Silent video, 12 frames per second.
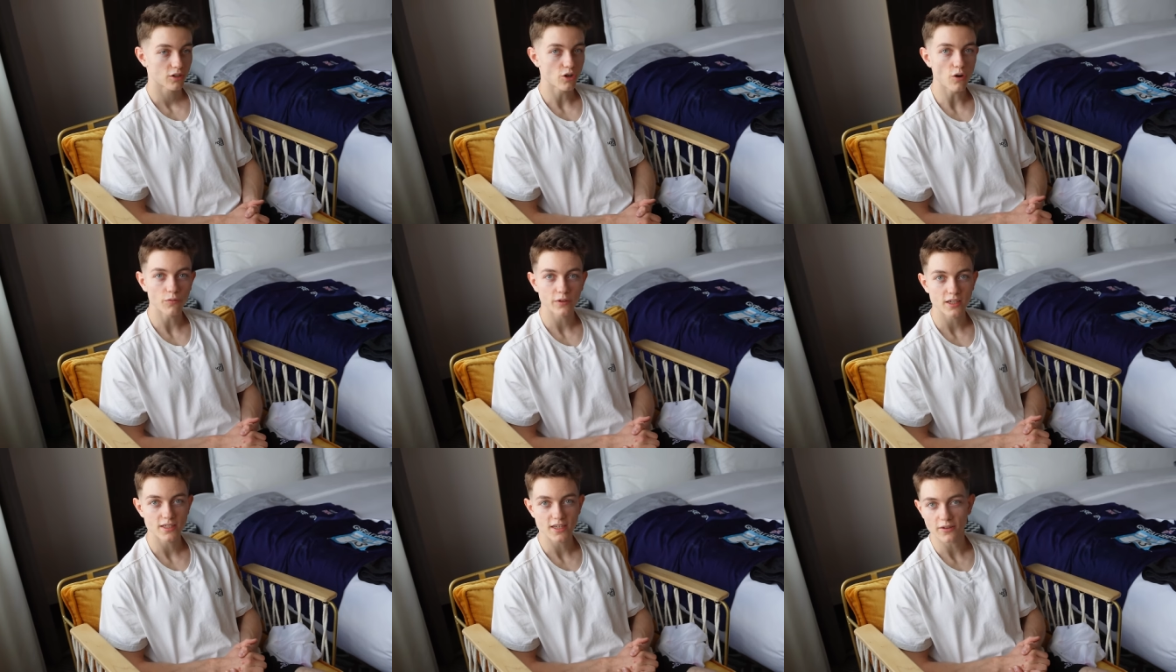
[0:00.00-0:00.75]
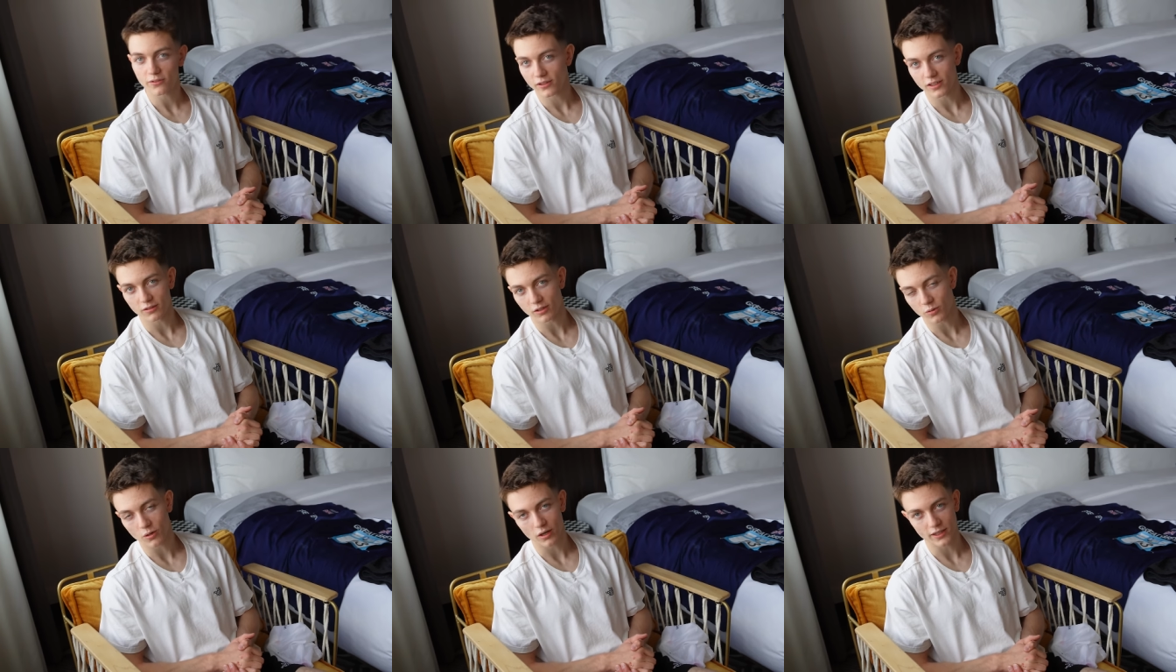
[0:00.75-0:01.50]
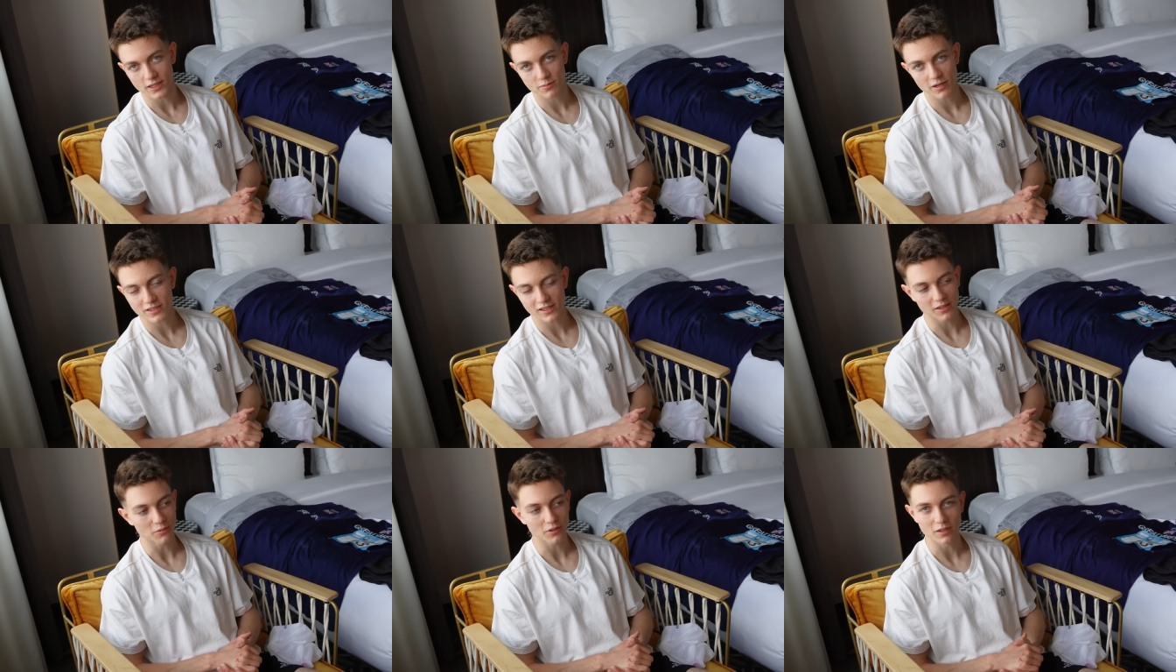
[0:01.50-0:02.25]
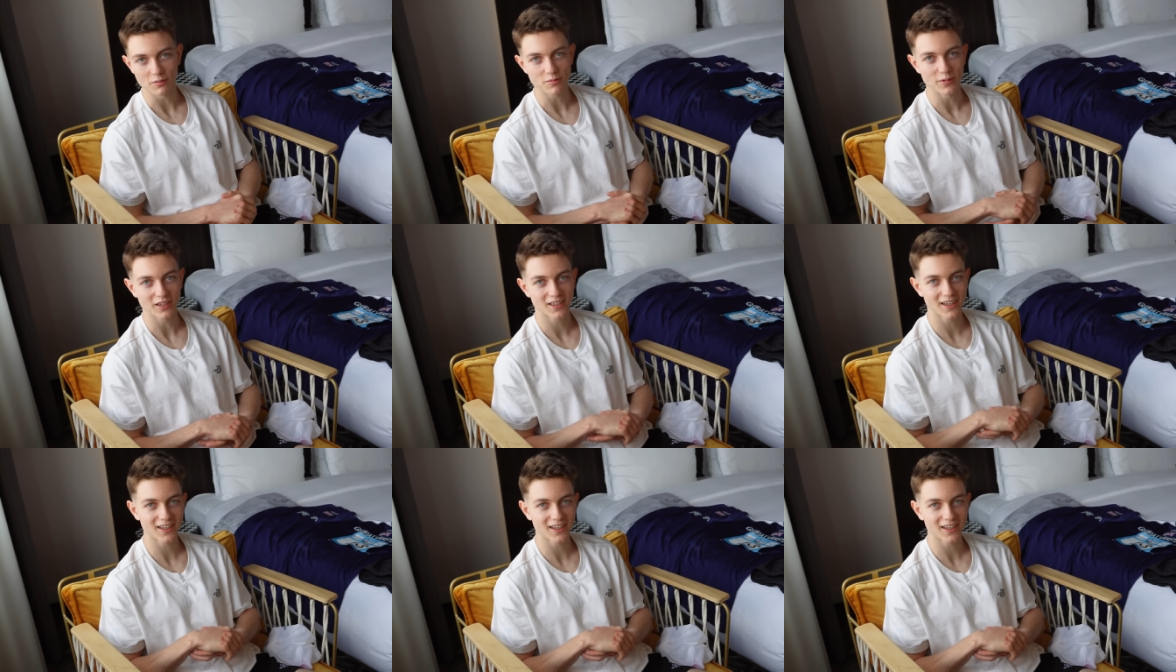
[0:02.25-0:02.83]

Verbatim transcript: Coffee is definitely required. That's basically what keeps me,